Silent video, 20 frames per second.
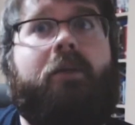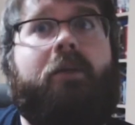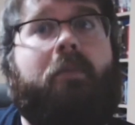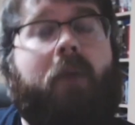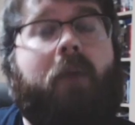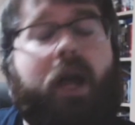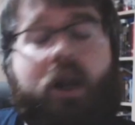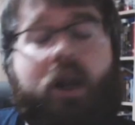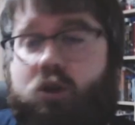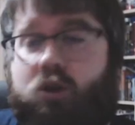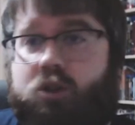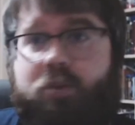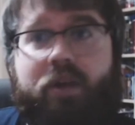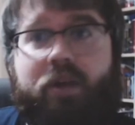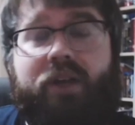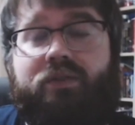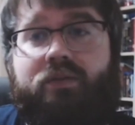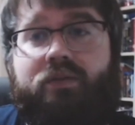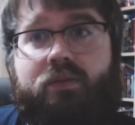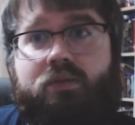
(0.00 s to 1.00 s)
And
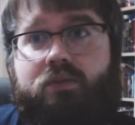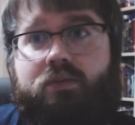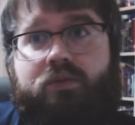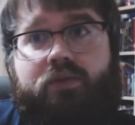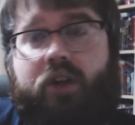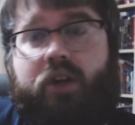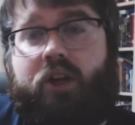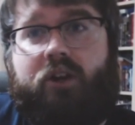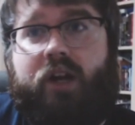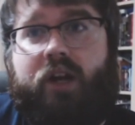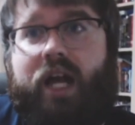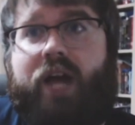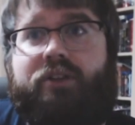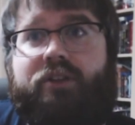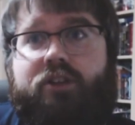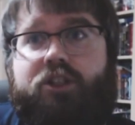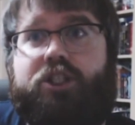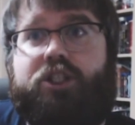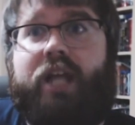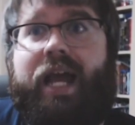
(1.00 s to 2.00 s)
ultimately figuring out
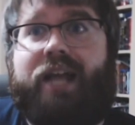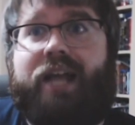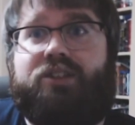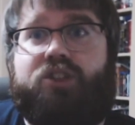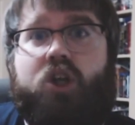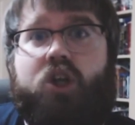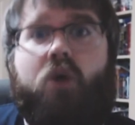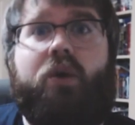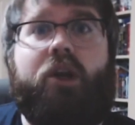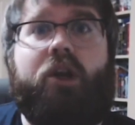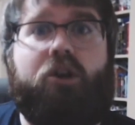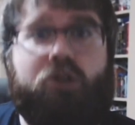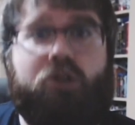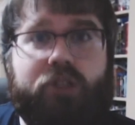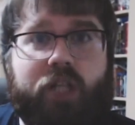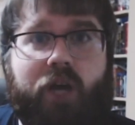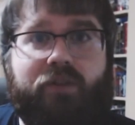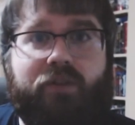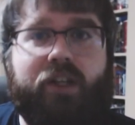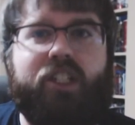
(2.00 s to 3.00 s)
that she has to go in
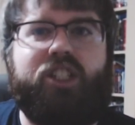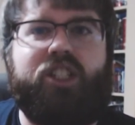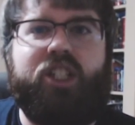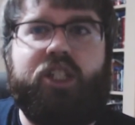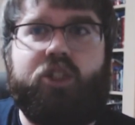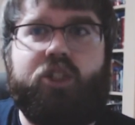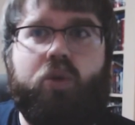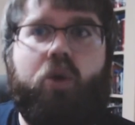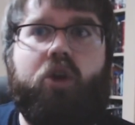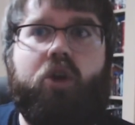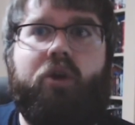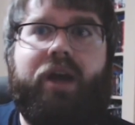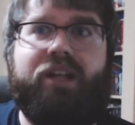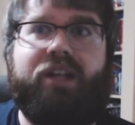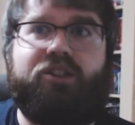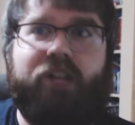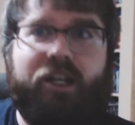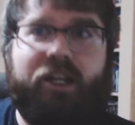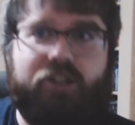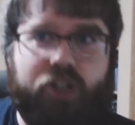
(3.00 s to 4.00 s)
herself. Like, she's the one who
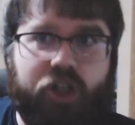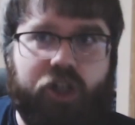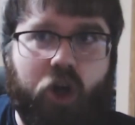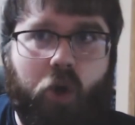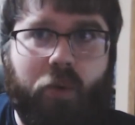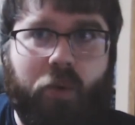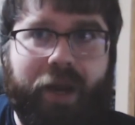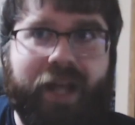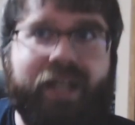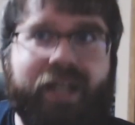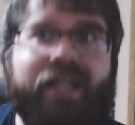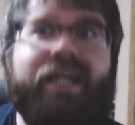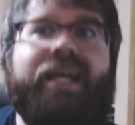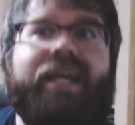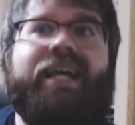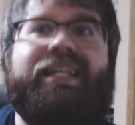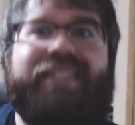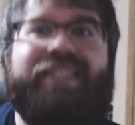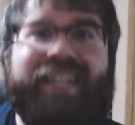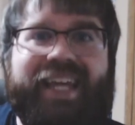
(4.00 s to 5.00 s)
has to actually go in
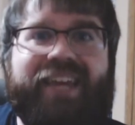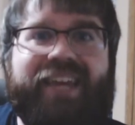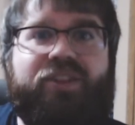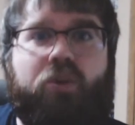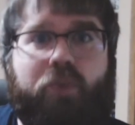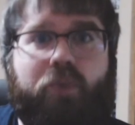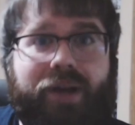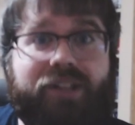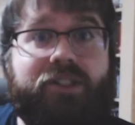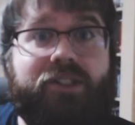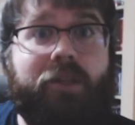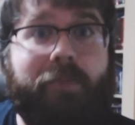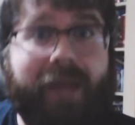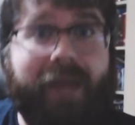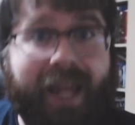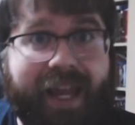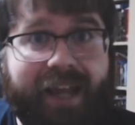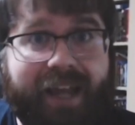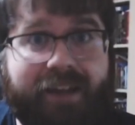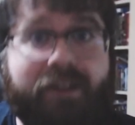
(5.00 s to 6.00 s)
to get the rest of them
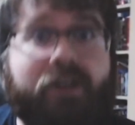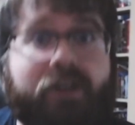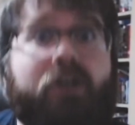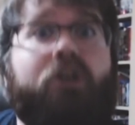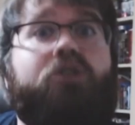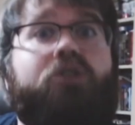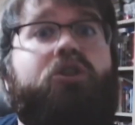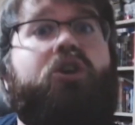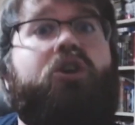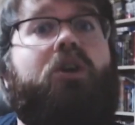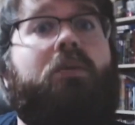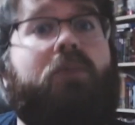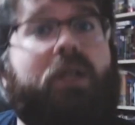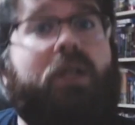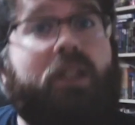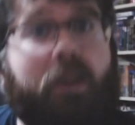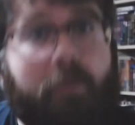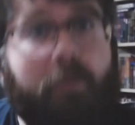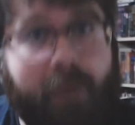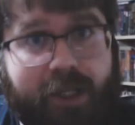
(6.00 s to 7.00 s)
in to
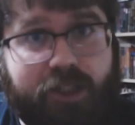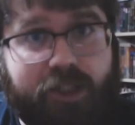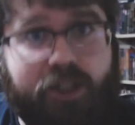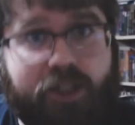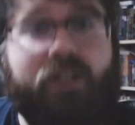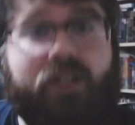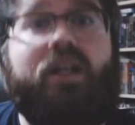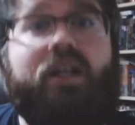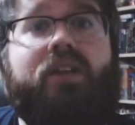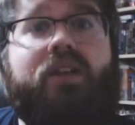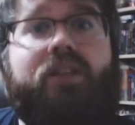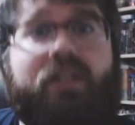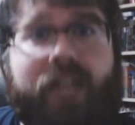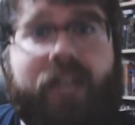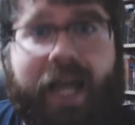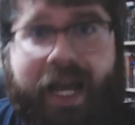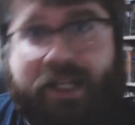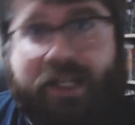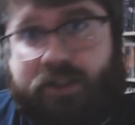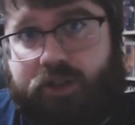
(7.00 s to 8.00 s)
complete the mission, the
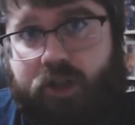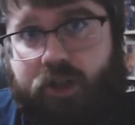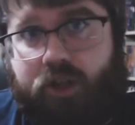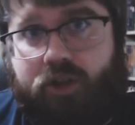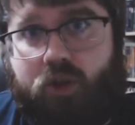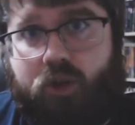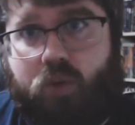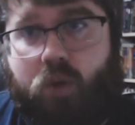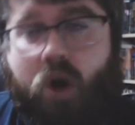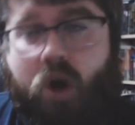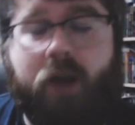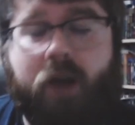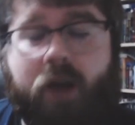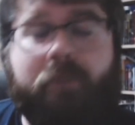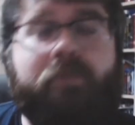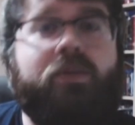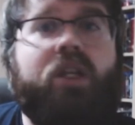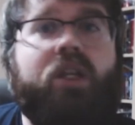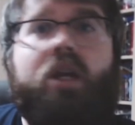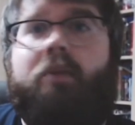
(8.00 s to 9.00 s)
task that they're
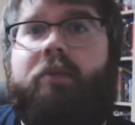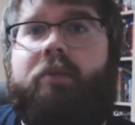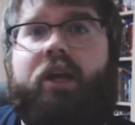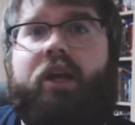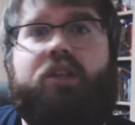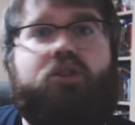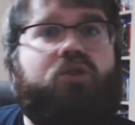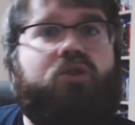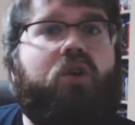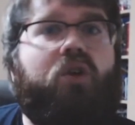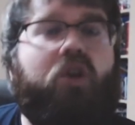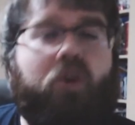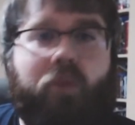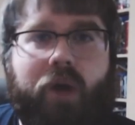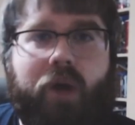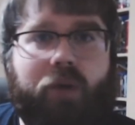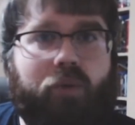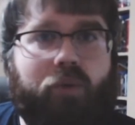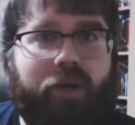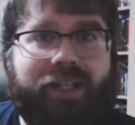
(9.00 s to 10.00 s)
on, because there's no other
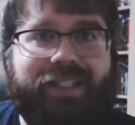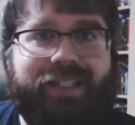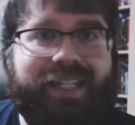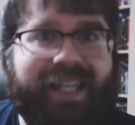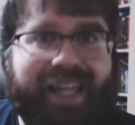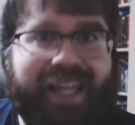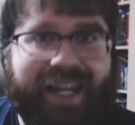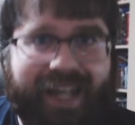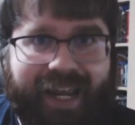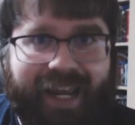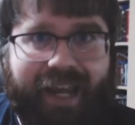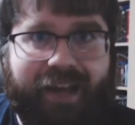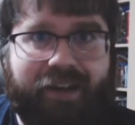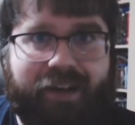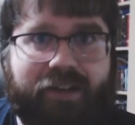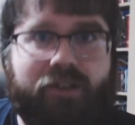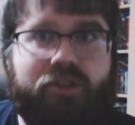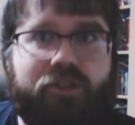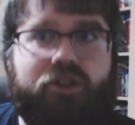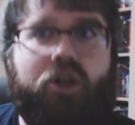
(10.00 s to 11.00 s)
way really to get
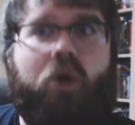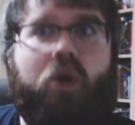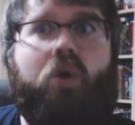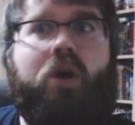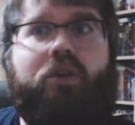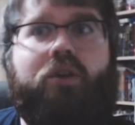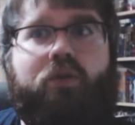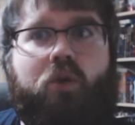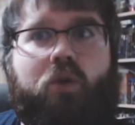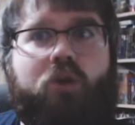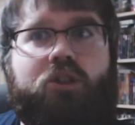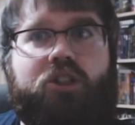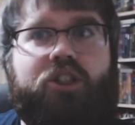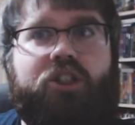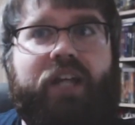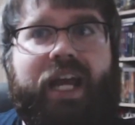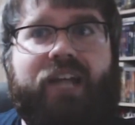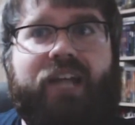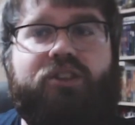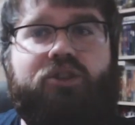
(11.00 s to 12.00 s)
in. So unfortunately,
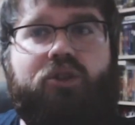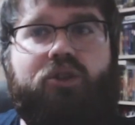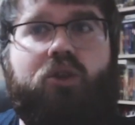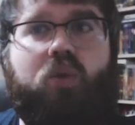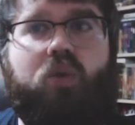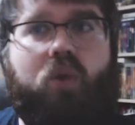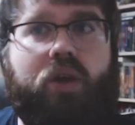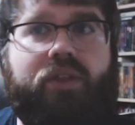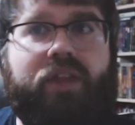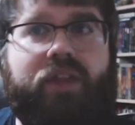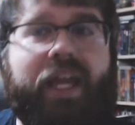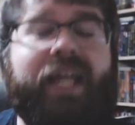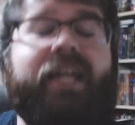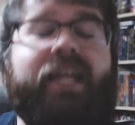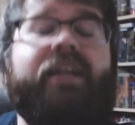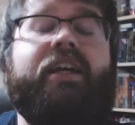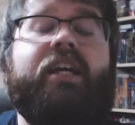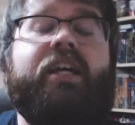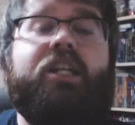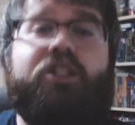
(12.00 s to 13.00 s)
she has to do the one thing
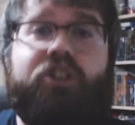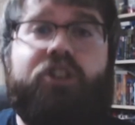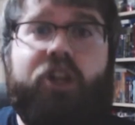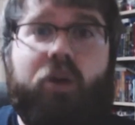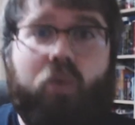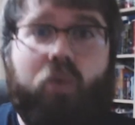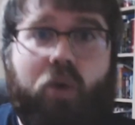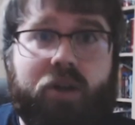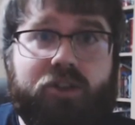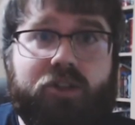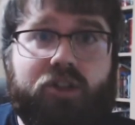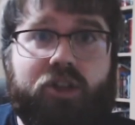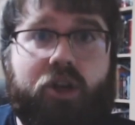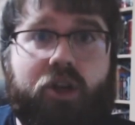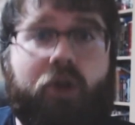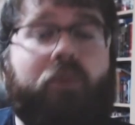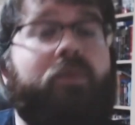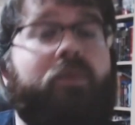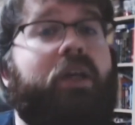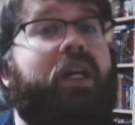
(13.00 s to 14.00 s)
she didn't want to
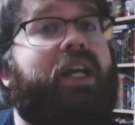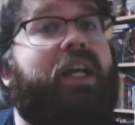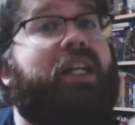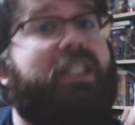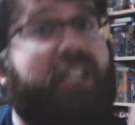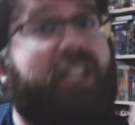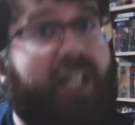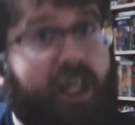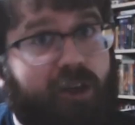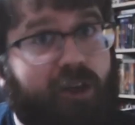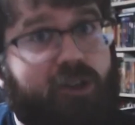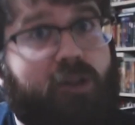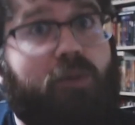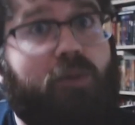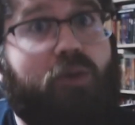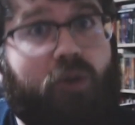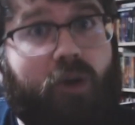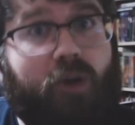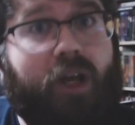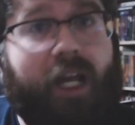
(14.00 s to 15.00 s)
do. She killed
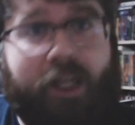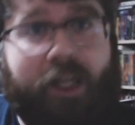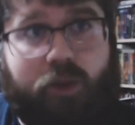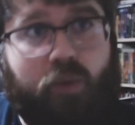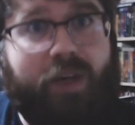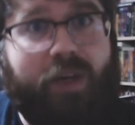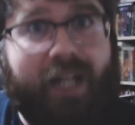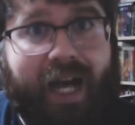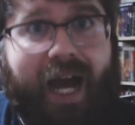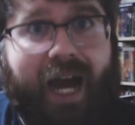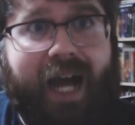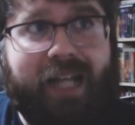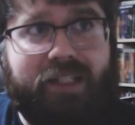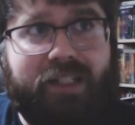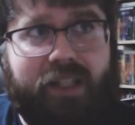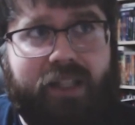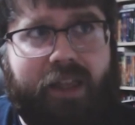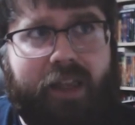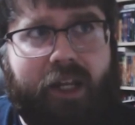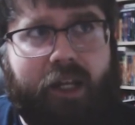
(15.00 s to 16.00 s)
some three
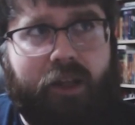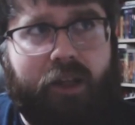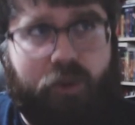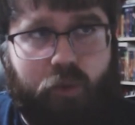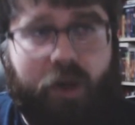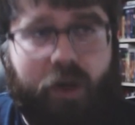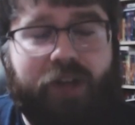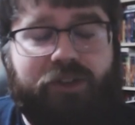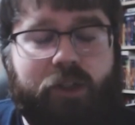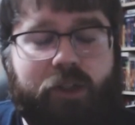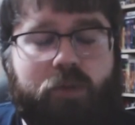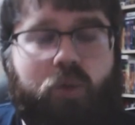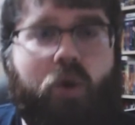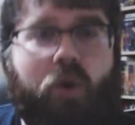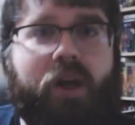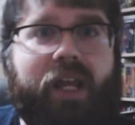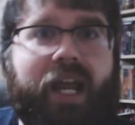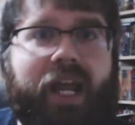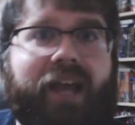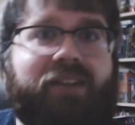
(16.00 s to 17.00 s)
guys, I think three at this
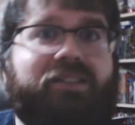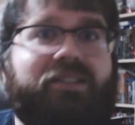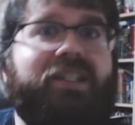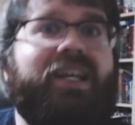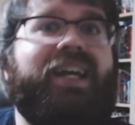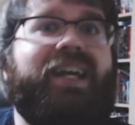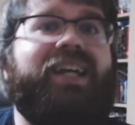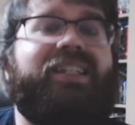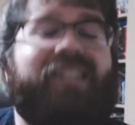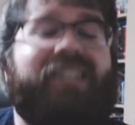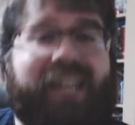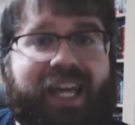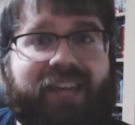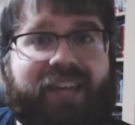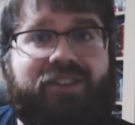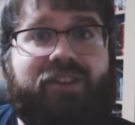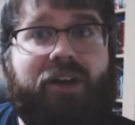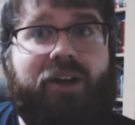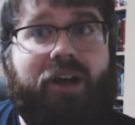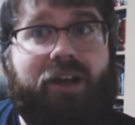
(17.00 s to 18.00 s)
point, yes, to
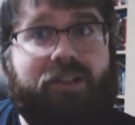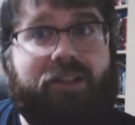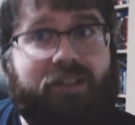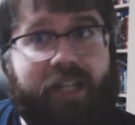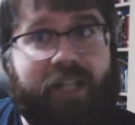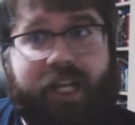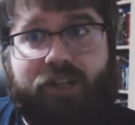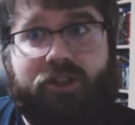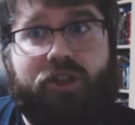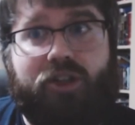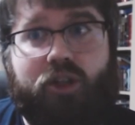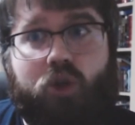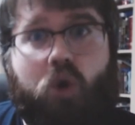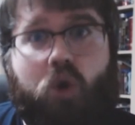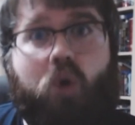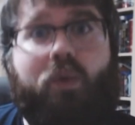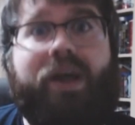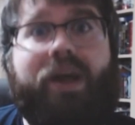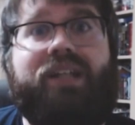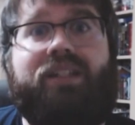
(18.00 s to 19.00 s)
get to the
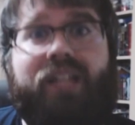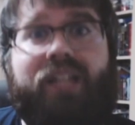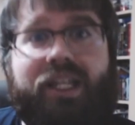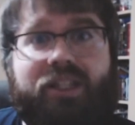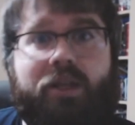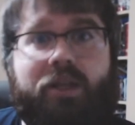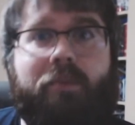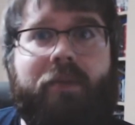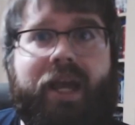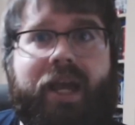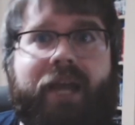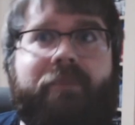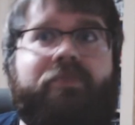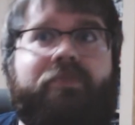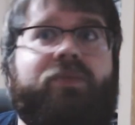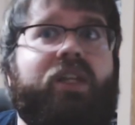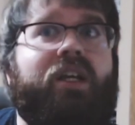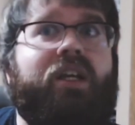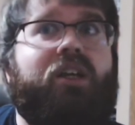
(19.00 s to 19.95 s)
doorway to let them in.